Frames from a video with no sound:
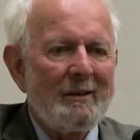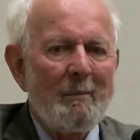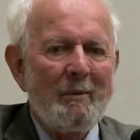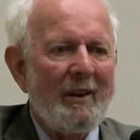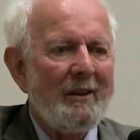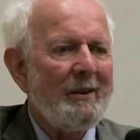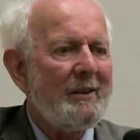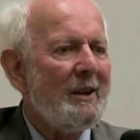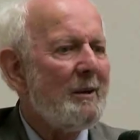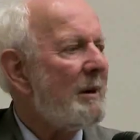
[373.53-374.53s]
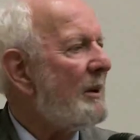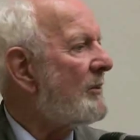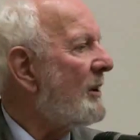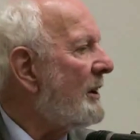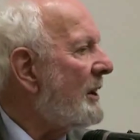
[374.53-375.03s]
represented here by
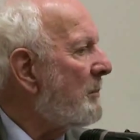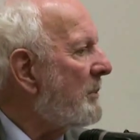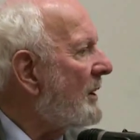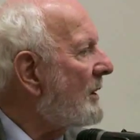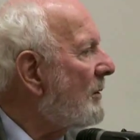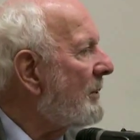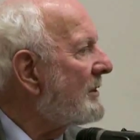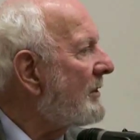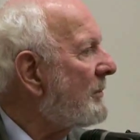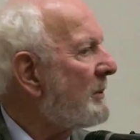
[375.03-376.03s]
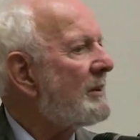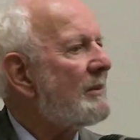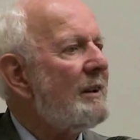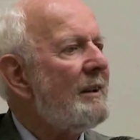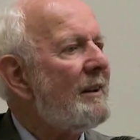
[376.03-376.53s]
Soledad Blanco. Where is
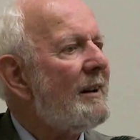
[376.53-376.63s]
she?